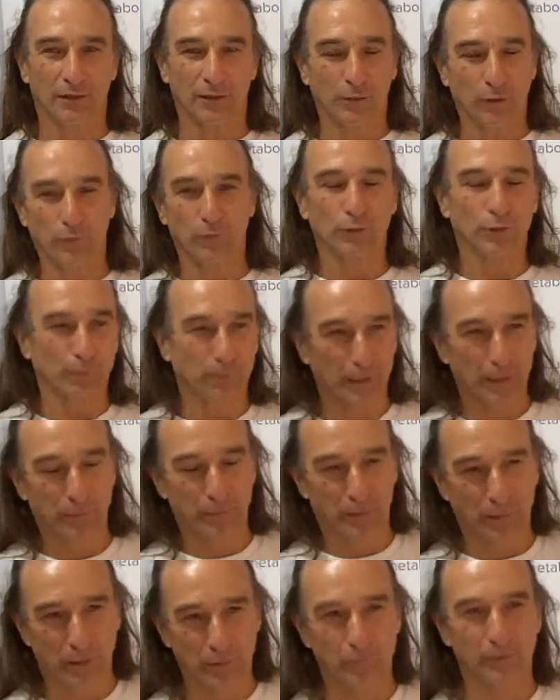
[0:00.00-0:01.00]
call the
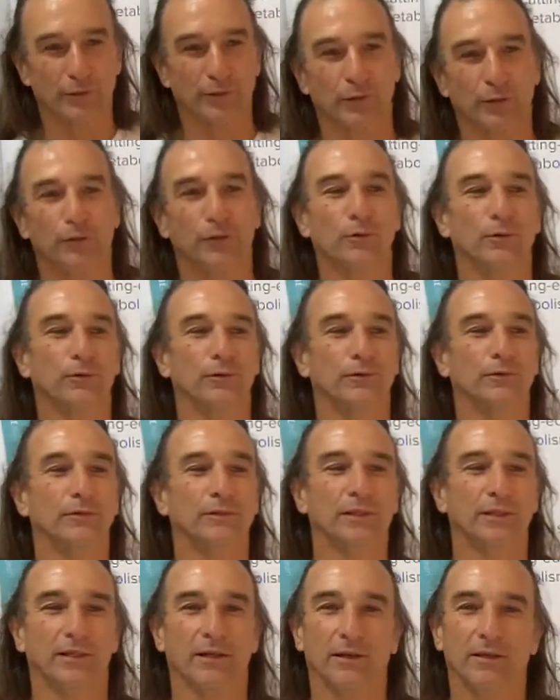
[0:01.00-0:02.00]
people I want to call,
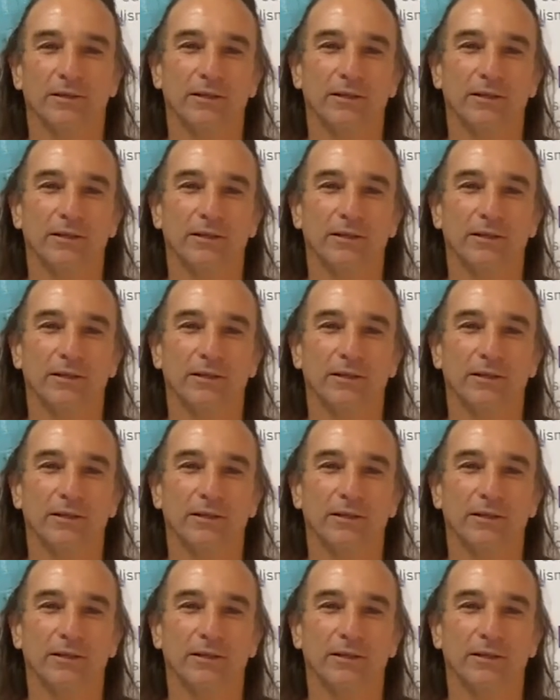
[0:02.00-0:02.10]
you know.